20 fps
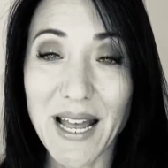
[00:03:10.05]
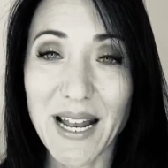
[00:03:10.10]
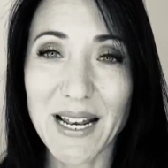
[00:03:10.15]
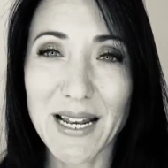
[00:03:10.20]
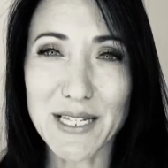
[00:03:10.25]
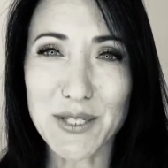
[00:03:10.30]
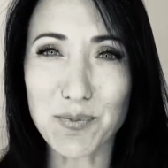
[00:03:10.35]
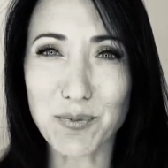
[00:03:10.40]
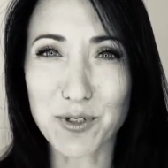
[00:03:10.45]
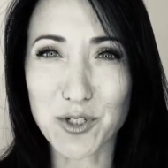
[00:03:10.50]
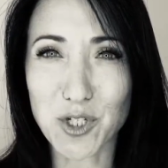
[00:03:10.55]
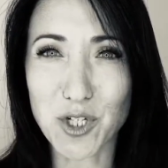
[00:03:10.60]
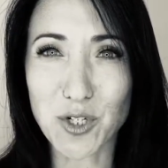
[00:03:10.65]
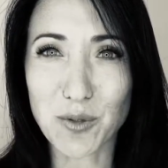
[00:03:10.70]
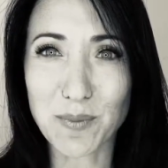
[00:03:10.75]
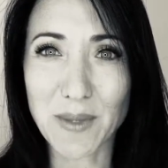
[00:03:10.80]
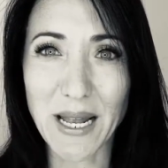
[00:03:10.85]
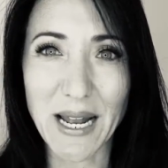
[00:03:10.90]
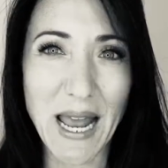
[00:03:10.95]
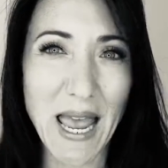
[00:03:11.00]
Let's
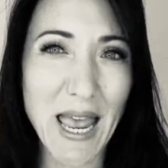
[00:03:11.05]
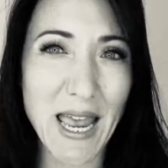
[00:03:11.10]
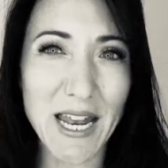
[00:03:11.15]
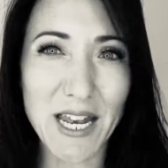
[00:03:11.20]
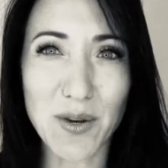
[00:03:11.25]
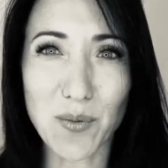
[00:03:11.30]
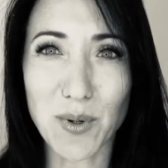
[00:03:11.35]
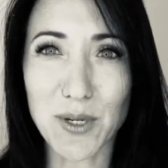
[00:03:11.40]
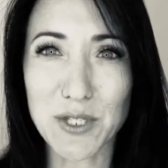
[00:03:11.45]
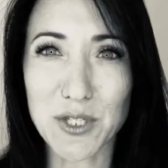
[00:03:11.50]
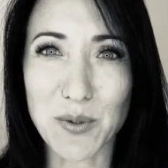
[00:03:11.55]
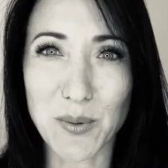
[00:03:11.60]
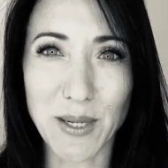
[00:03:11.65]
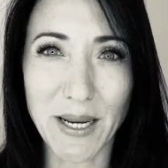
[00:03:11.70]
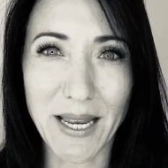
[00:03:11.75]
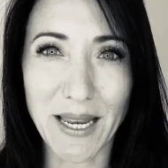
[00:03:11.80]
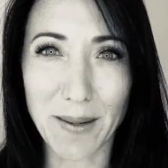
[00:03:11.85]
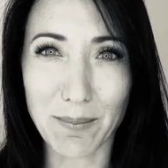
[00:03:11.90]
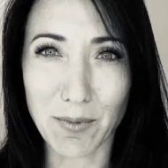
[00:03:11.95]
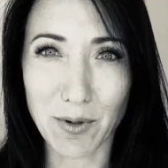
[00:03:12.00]
presume that anyone
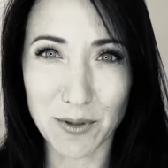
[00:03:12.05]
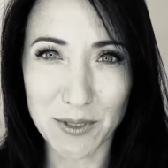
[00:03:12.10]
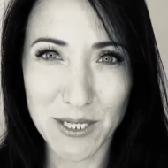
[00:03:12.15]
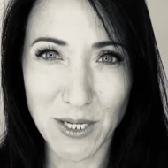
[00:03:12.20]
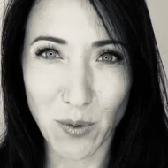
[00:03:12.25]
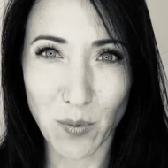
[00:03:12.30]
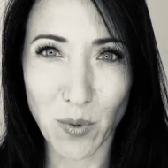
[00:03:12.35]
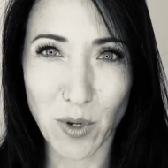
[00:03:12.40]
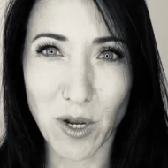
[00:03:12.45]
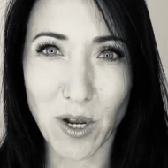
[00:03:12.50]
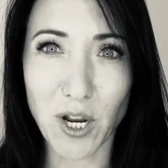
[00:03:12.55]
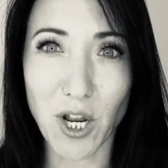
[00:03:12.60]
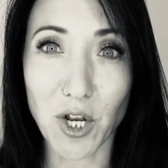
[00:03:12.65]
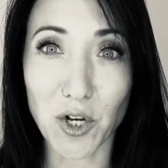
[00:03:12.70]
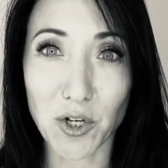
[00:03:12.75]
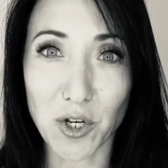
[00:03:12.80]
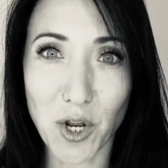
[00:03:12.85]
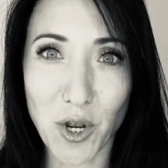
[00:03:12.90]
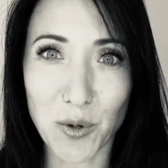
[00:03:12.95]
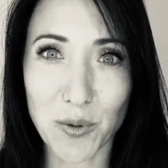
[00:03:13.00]
doing hypnotic work
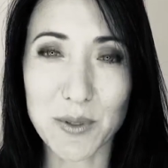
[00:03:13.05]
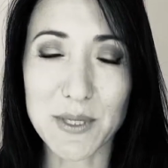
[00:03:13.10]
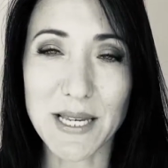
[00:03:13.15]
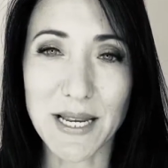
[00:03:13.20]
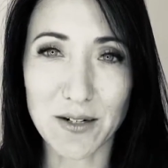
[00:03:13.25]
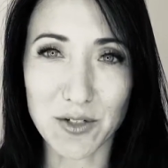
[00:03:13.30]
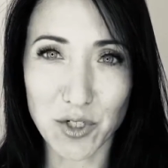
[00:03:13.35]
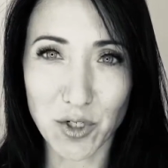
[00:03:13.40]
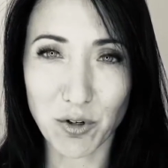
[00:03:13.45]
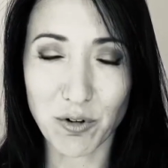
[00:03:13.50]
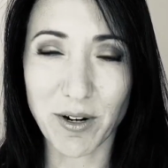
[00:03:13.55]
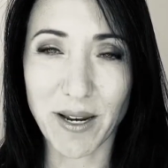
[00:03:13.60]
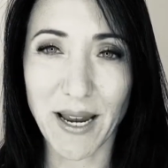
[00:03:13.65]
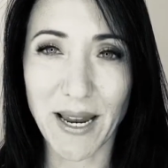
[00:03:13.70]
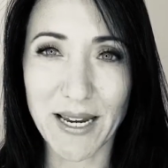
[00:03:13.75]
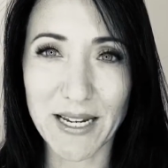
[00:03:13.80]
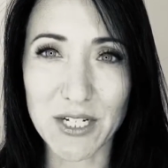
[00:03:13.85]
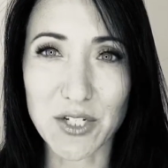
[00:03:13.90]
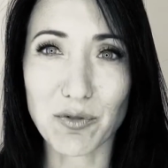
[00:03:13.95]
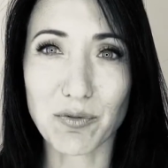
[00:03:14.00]
knows how to
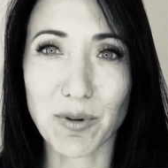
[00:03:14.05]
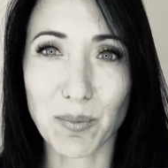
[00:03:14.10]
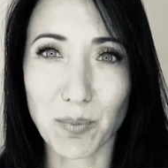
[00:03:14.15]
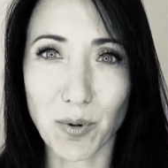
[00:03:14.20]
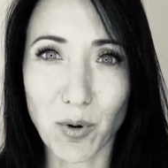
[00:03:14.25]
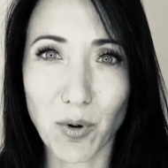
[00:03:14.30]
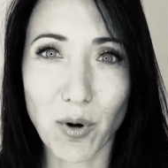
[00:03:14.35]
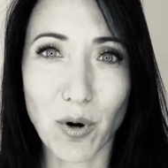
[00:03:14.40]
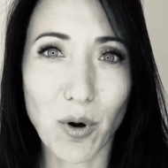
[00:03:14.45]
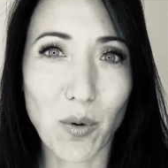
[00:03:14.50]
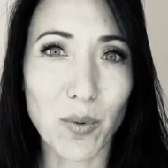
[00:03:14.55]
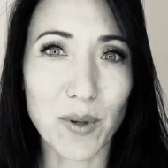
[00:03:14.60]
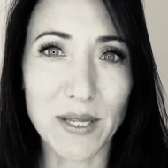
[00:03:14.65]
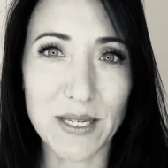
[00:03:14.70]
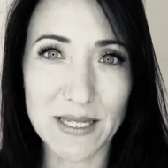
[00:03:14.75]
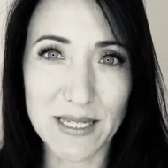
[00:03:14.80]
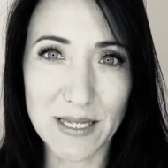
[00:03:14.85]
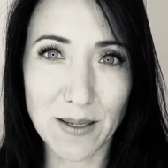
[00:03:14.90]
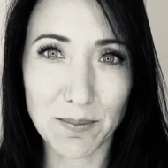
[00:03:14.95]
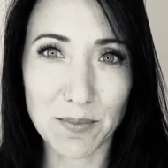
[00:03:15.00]
create rapport with
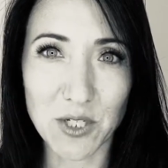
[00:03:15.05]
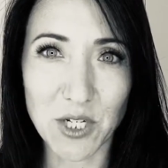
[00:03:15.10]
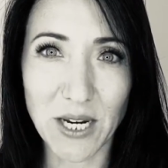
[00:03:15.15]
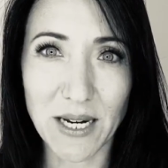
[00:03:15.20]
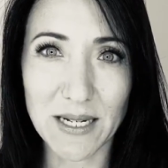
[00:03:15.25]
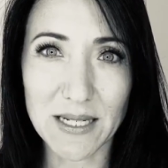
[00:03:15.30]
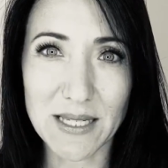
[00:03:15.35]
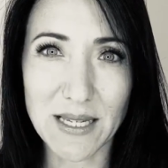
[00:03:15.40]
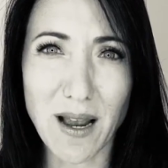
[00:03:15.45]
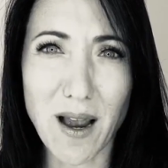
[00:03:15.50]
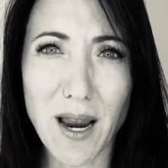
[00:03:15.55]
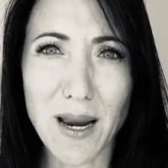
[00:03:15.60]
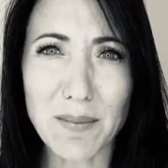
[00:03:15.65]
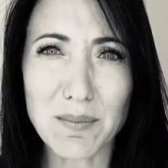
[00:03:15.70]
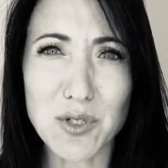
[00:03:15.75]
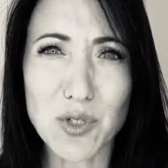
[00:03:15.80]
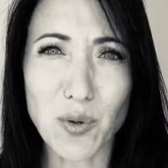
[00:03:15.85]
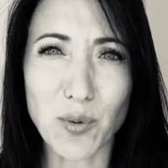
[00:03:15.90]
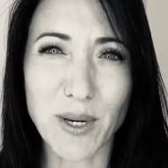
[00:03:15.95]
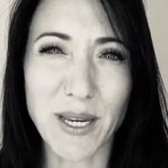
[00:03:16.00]
a subject.
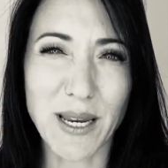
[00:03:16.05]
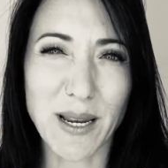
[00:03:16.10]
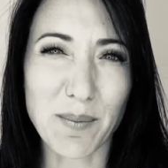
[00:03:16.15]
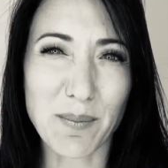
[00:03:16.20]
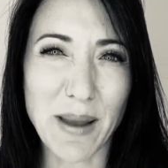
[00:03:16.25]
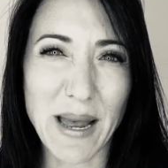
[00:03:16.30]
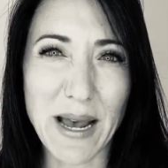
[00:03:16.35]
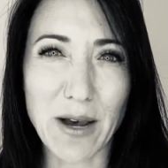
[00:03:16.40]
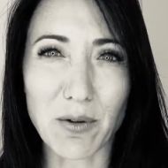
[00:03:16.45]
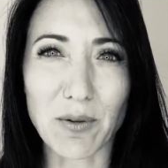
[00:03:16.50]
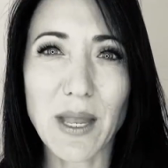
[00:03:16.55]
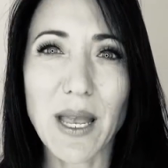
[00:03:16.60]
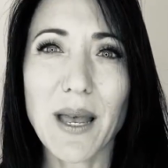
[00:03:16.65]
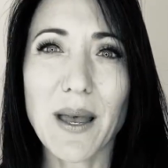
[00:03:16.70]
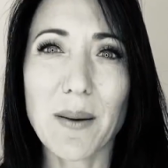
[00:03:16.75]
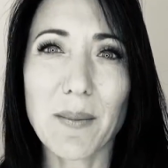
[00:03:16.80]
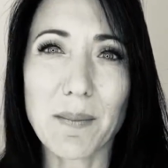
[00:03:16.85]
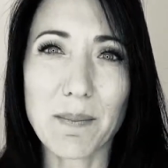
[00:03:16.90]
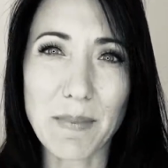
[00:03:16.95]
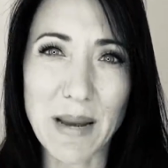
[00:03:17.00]
I'm talking about
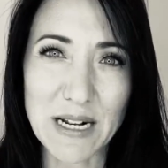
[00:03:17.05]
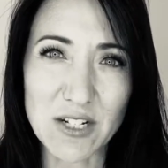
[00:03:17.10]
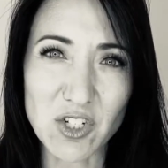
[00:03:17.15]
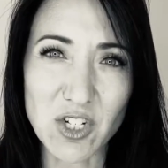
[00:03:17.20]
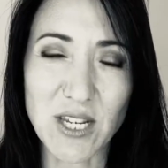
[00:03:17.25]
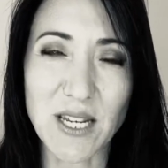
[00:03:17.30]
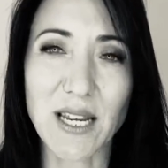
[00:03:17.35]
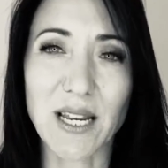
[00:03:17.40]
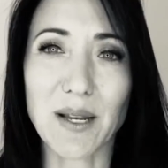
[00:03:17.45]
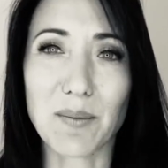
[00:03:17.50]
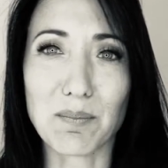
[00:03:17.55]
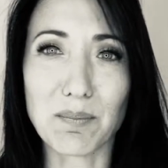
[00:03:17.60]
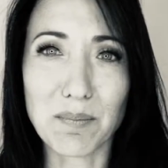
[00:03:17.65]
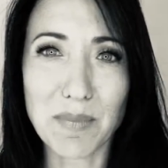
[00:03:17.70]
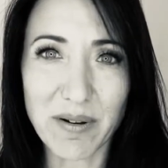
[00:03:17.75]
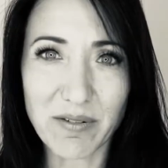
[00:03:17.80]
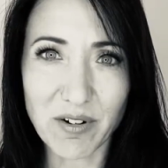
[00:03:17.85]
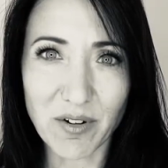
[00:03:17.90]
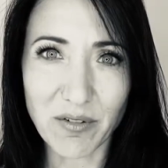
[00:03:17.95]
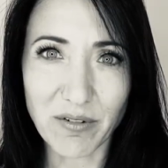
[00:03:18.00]
matching and
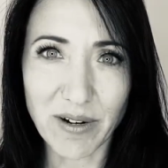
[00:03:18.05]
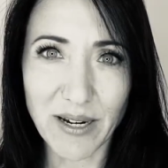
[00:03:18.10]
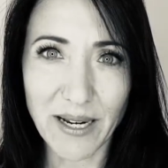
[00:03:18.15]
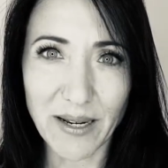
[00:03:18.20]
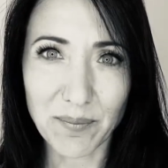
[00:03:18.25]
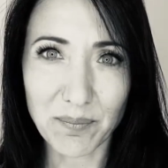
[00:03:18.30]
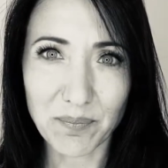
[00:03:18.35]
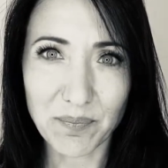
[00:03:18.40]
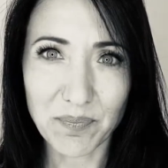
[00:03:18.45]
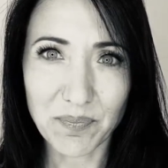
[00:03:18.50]
mirroring.